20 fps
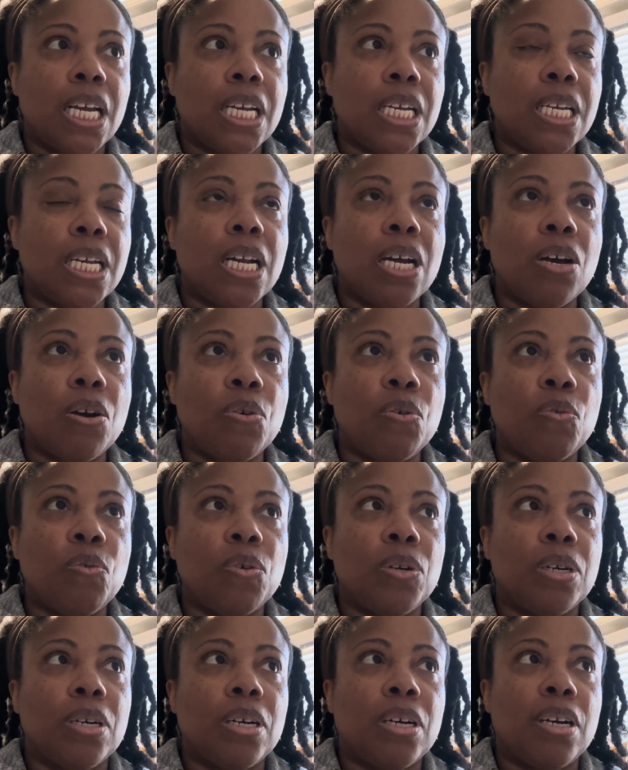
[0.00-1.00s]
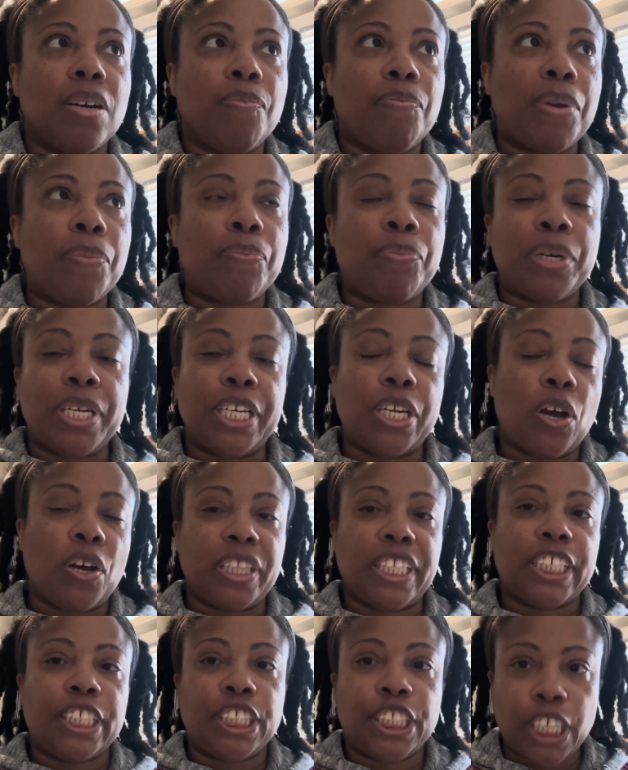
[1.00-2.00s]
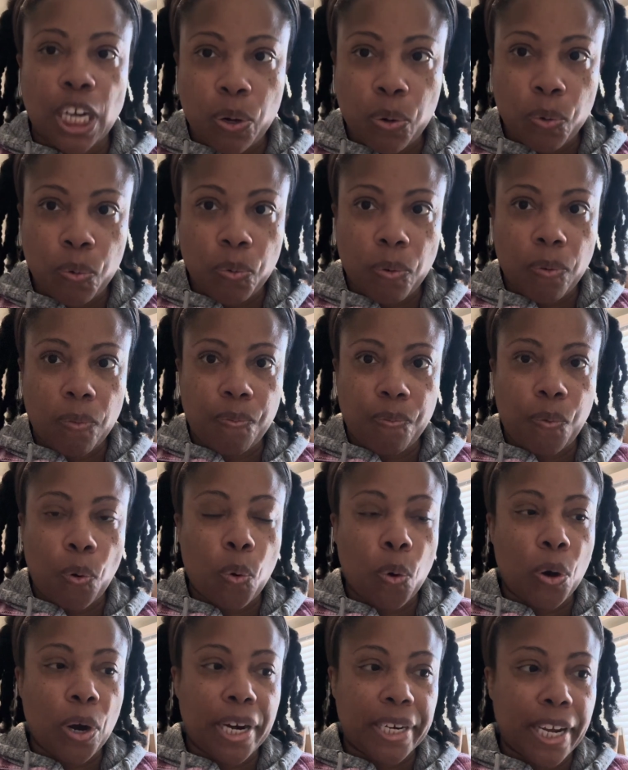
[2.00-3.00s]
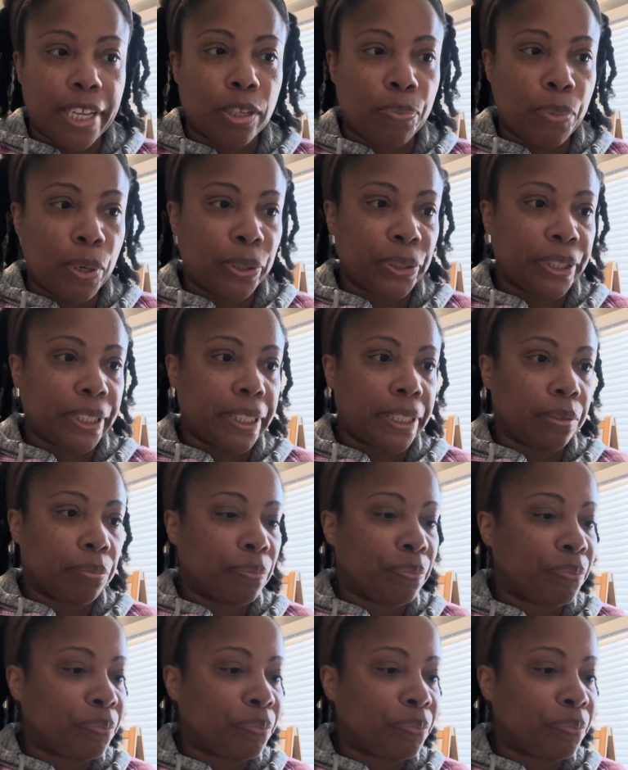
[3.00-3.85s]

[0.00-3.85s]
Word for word: you know, me putting on this show for another person.